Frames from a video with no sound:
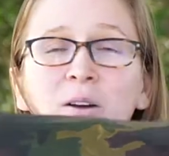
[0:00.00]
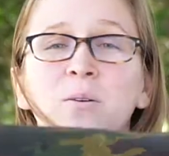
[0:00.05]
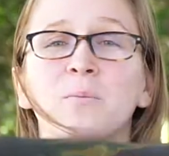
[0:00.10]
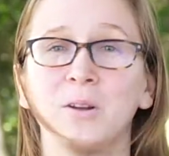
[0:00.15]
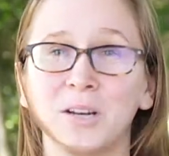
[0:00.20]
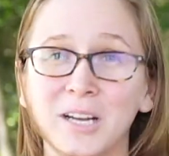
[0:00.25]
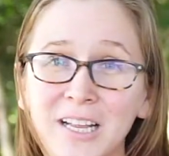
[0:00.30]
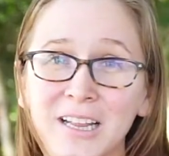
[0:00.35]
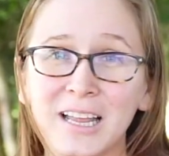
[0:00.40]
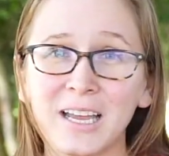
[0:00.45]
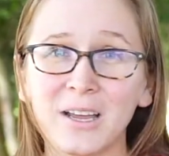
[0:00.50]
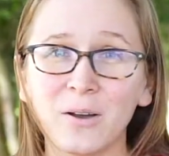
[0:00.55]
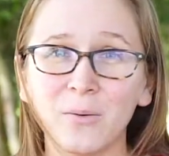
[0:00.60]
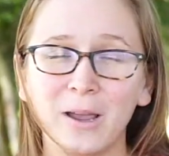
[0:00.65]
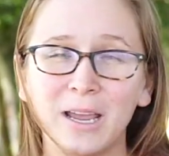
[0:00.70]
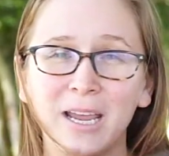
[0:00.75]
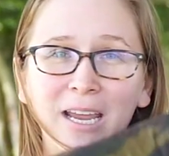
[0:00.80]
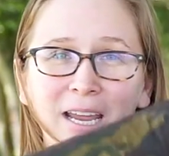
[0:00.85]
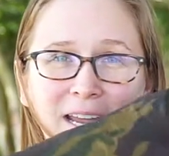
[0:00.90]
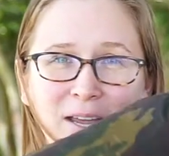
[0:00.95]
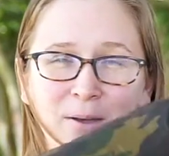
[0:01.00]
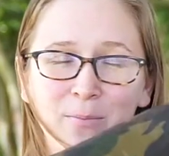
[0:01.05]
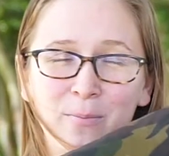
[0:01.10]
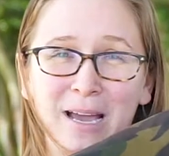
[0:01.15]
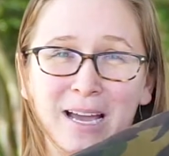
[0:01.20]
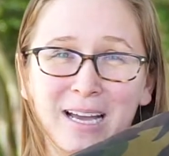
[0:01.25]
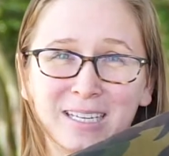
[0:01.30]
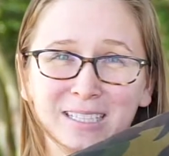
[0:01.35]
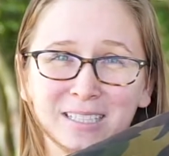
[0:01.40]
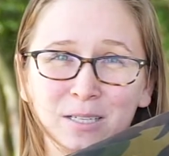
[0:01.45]
pretty lightweight, it
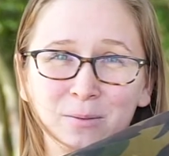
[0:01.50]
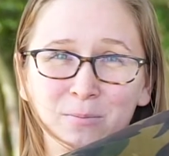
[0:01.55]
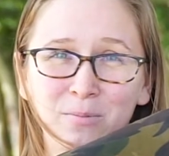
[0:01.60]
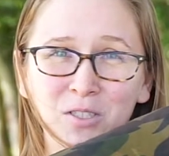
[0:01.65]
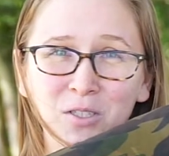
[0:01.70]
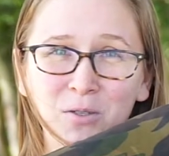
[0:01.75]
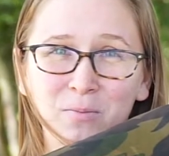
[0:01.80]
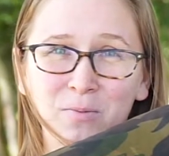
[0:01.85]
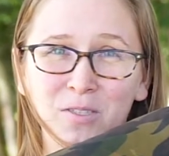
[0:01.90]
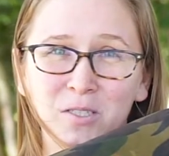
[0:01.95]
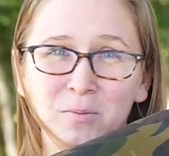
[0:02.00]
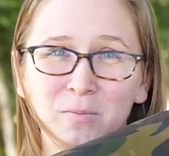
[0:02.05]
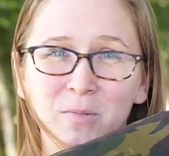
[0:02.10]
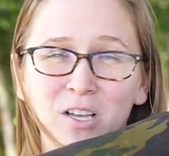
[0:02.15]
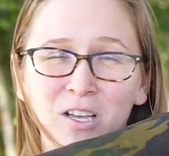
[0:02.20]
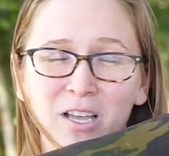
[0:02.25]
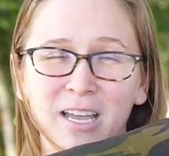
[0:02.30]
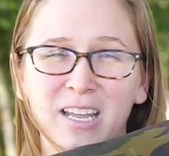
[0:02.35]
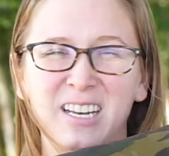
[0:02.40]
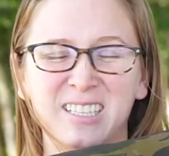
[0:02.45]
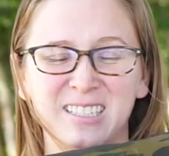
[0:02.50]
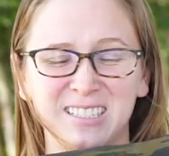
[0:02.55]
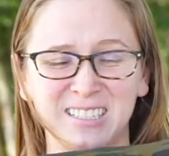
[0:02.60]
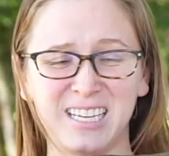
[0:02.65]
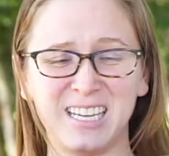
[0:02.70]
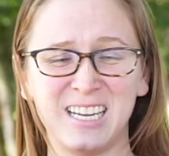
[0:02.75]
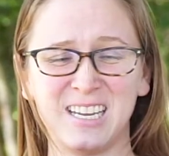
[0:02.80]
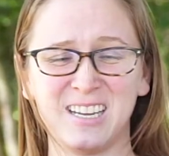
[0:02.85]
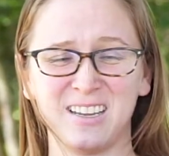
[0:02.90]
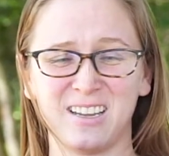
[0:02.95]
packs up super small, and it's
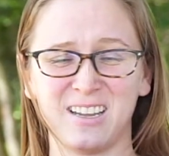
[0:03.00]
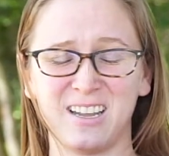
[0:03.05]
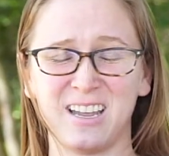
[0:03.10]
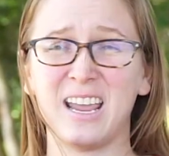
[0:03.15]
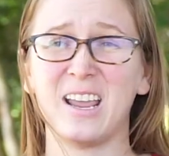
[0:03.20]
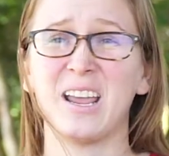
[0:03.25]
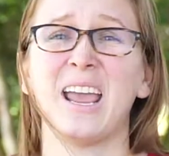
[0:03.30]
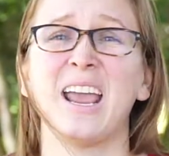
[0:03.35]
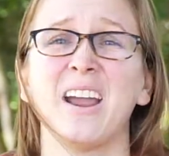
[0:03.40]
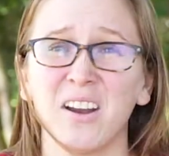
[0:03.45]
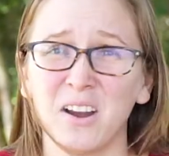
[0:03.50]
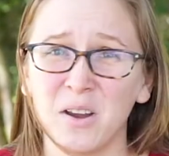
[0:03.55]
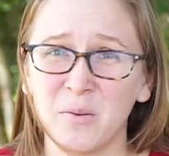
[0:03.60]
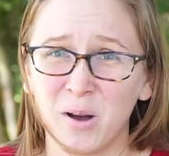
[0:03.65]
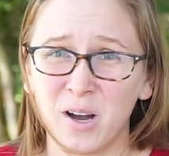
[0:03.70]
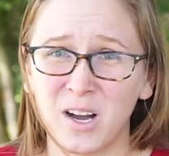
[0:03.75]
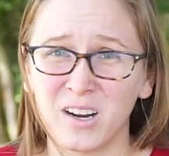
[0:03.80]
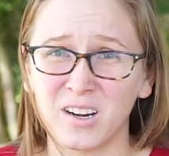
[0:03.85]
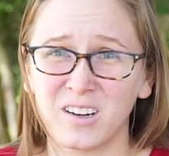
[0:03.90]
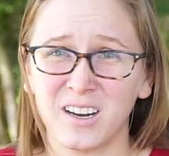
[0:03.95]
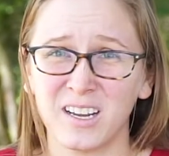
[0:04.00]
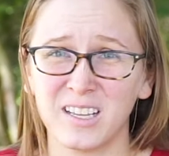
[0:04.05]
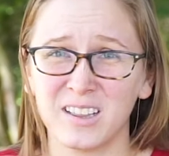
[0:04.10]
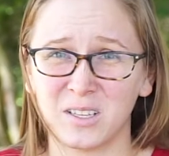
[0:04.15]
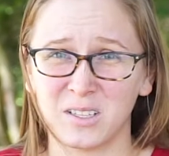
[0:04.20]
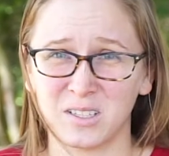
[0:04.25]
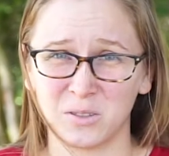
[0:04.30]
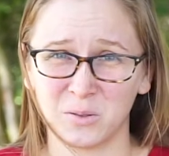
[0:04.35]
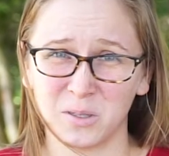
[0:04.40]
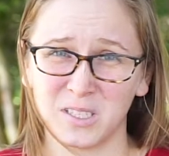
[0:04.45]
like Harry Potter at
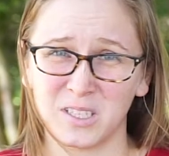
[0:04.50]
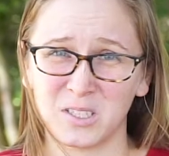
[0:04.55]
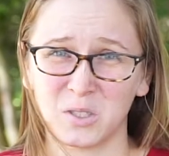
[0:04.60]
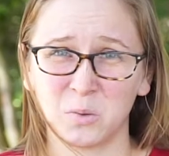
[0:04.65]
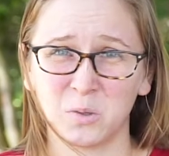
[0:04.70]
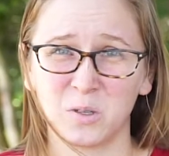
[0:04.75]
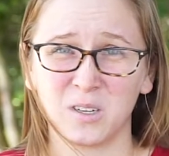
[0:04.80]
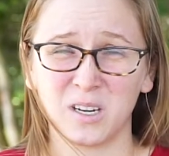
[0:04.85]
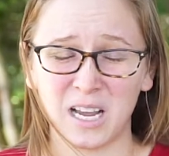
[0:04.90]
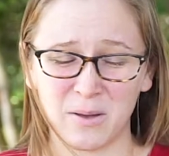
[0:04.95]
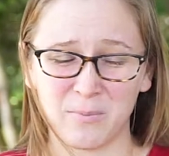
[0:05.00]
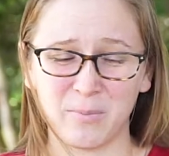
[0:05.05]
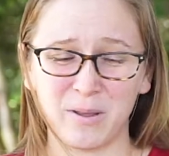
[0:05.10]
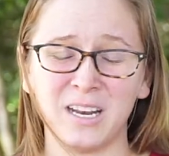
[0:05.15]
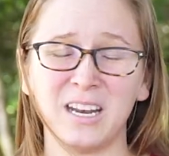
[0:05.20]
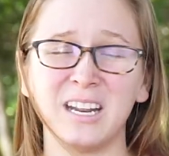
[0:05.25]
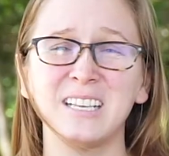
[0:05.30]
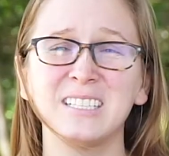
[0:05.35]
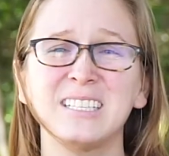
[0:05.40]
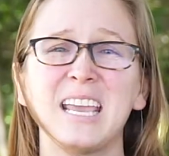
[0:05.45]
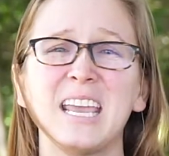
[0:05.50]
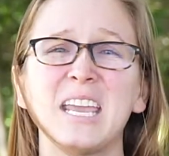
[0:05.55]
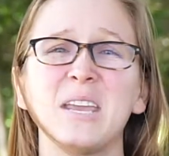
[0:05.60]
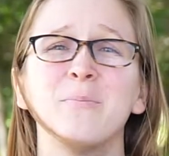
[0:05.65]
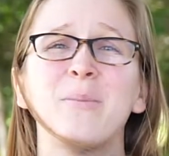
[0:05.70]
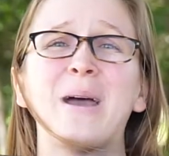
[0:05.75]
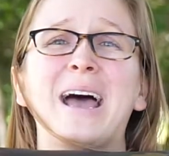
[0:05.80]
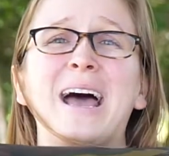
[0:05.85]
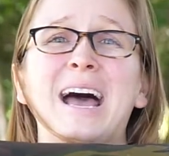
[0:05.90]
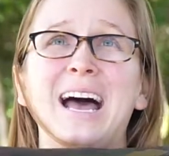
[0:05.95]
the Quidditch World Cup. It is a
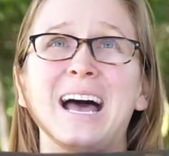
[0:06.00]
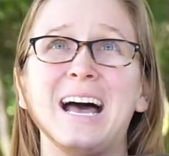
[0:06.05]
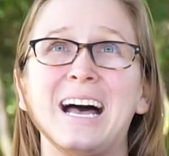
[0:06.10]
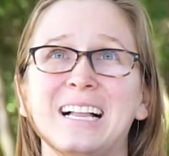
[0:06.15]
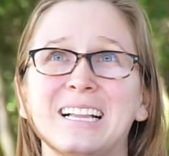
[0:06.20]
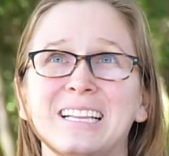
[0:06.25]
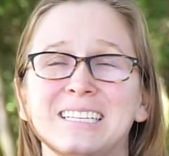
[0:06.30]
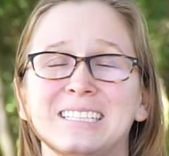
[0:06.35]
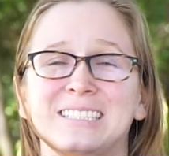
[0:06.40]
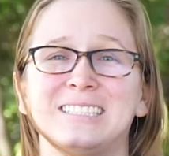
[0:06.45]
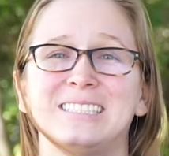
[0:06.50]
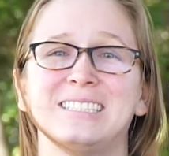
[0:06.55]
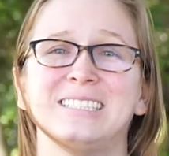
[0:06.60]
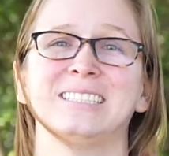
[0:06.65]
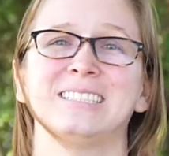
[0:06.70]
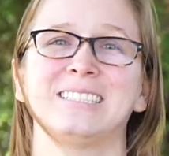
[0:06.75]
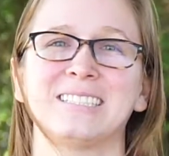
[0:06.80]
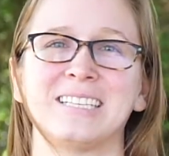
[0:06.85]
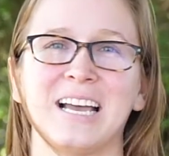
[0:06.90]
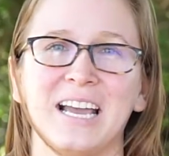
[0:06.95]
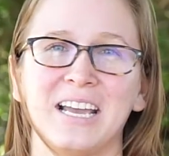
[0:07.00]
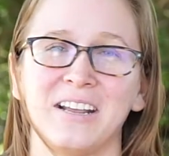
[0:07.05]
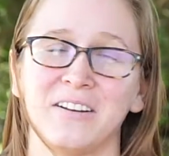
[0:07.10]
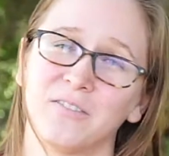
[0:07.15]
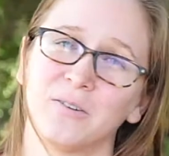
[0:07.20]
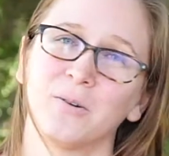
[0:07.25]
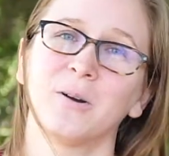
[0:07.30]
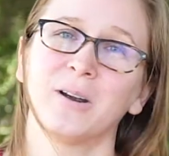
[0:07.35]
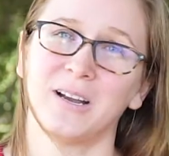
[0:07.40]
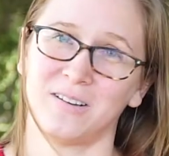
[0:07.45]
palace inside
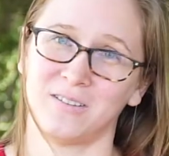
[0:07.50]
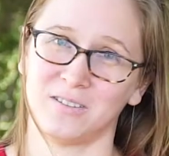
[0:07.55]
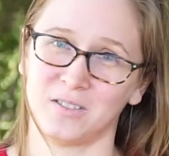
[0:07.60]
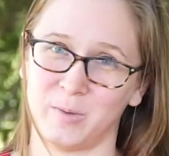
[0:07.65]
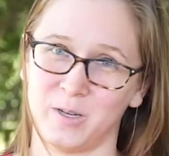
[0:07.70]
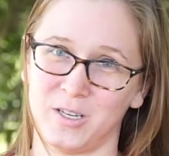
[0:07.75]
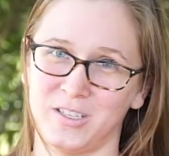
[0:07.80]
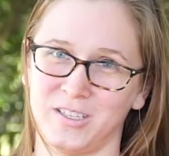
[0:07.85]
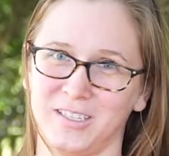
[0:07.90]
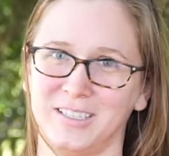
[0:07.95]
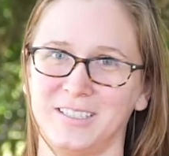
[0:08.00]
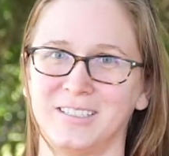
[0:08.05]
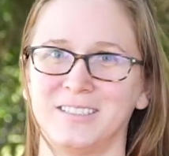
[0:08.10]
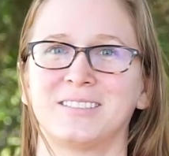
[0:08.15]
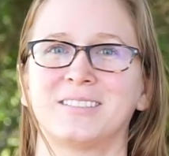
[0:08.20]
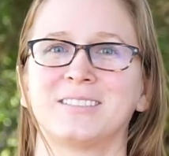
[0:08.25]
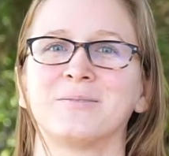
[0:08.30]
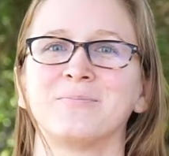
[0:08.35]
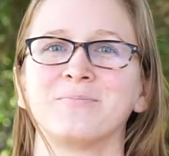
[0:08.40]
for housewarmers.